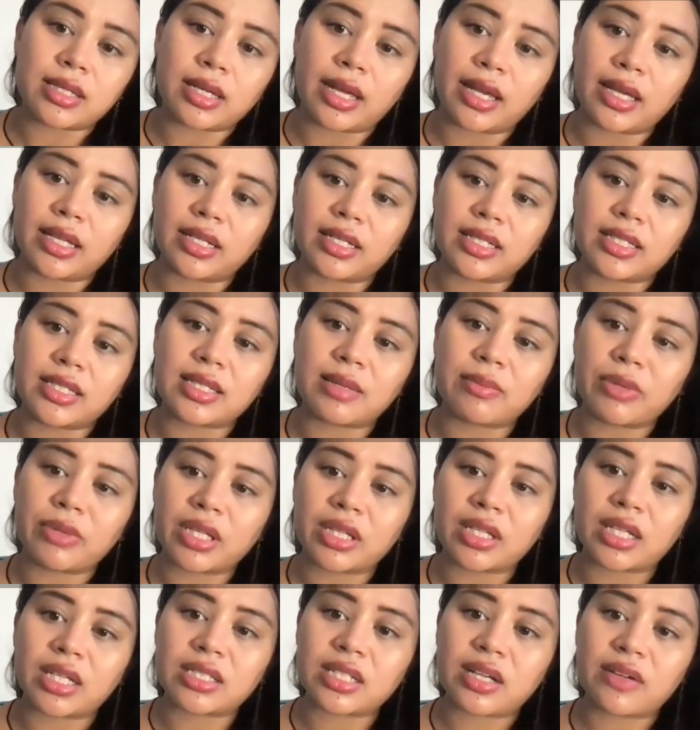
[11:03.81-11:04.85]
And it's something
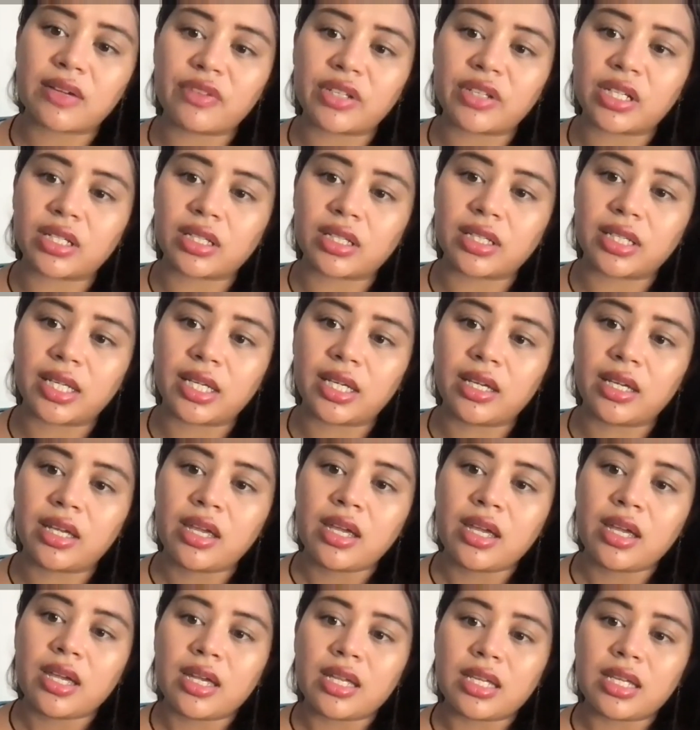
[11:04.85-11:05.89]
that definitely
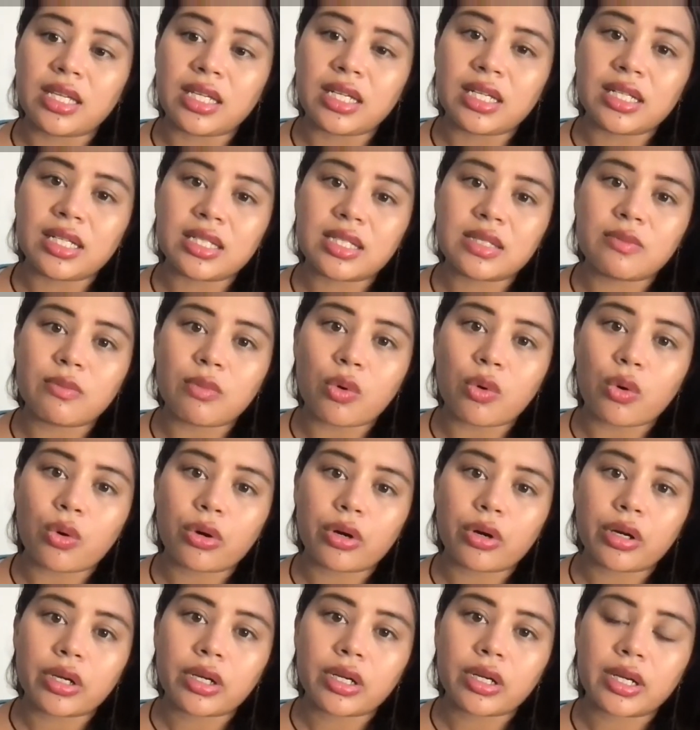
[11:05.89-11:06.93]
needs
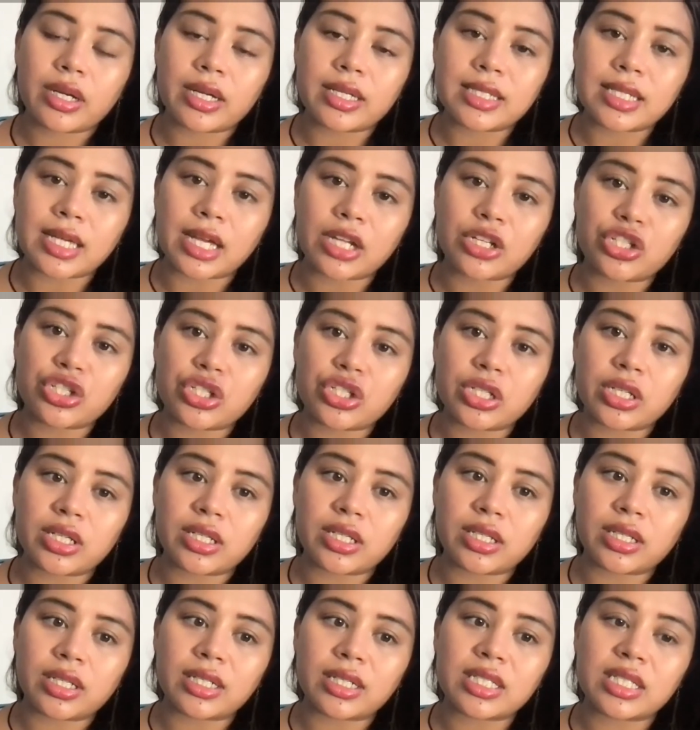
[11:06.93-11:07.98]
more attention,
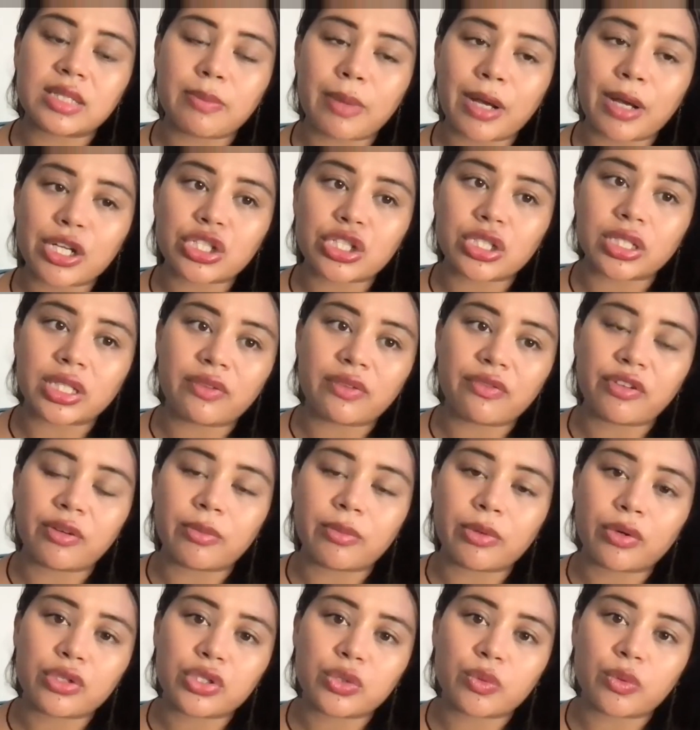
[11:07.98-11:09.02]
especially from
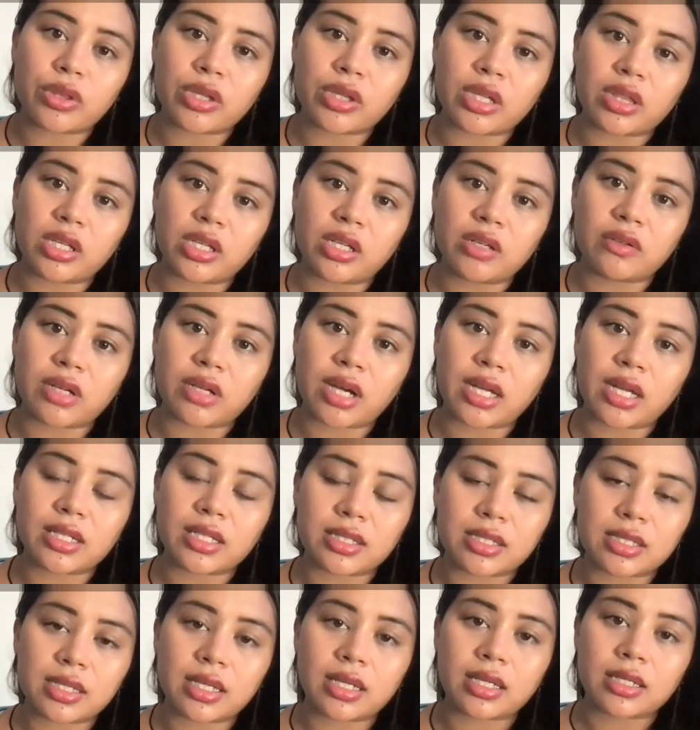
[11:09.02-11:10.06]
those within the United
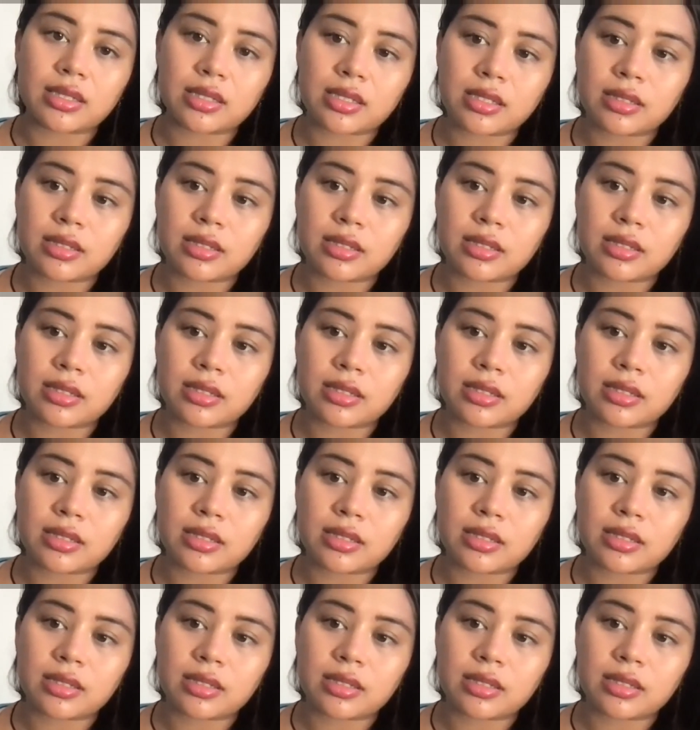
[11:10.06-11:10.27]
States.